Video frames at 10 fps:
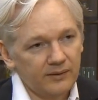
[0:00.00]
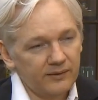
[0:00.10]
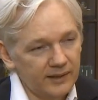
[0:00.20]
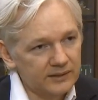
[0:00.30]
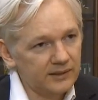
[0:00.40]

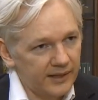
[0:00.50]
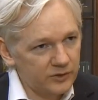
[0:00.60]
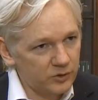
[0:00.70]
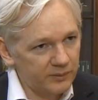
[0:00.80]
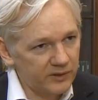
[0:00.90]
the internet
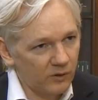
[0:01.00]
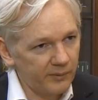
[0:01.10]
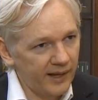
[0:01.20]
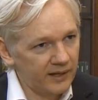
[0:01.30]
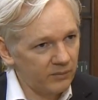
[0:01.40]
should be
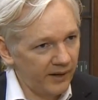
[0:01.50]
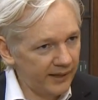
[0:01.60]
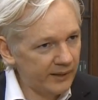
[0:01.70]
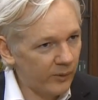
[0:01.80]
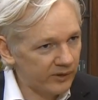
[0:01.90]
dominated by
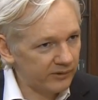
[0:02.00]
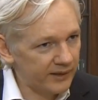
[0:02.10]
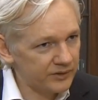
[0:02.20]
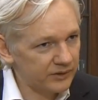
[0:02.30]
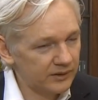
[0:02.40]
any one
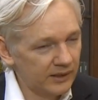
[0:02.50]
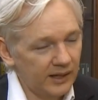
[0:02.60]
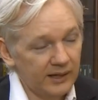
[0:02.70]
region,